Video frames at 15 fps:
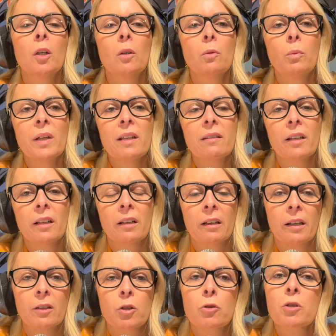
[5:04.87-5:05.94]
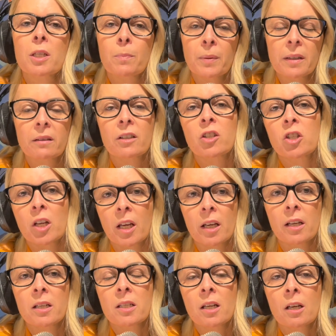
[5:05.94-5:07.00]
we then had to split the
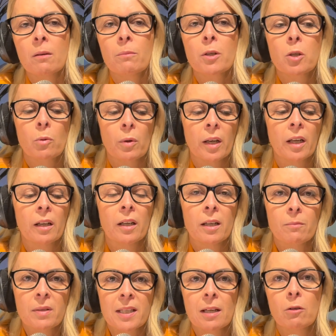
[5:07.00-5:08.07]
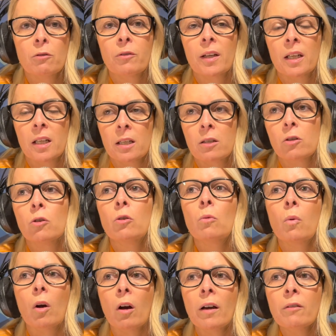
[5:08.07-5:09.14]
shares between himself and his new
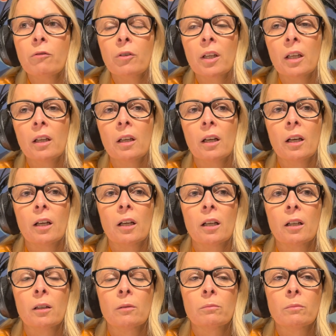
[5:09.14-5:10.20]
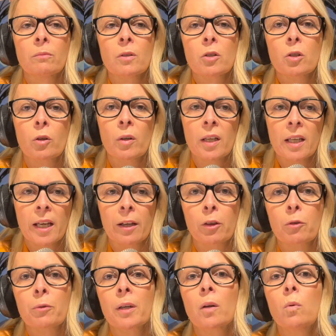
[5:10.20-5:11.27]
wife. So he had
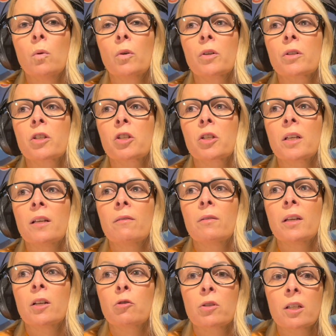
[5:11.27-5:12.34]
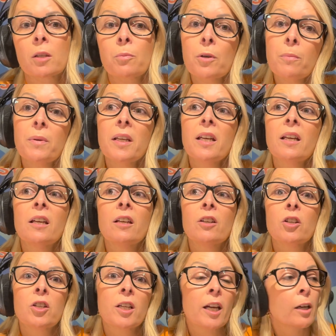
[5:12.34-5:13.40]
3/4 interest in the property.
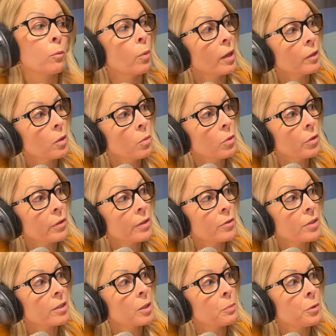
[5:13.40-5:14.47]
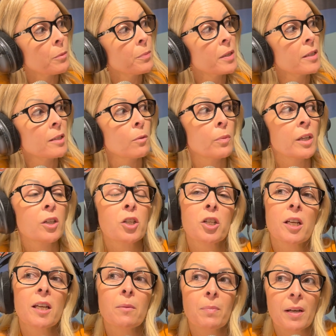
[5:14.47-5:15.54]
She had 1/4 interest in the property. So when
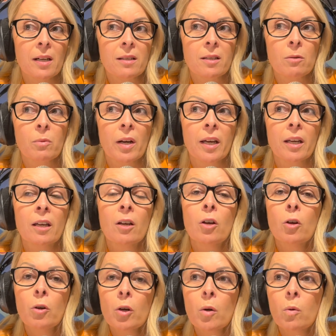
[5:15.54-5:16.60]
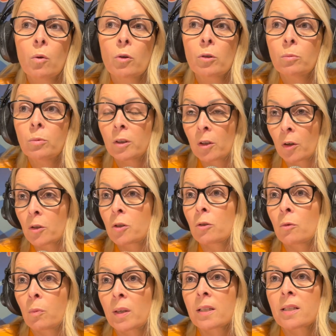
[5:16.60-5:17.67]
she passed away, her quarter would go to the
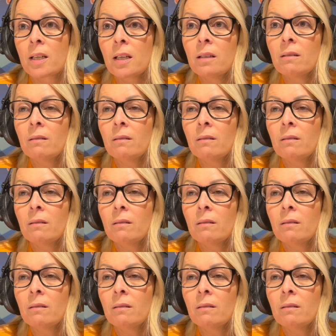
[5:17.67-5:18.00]
one son,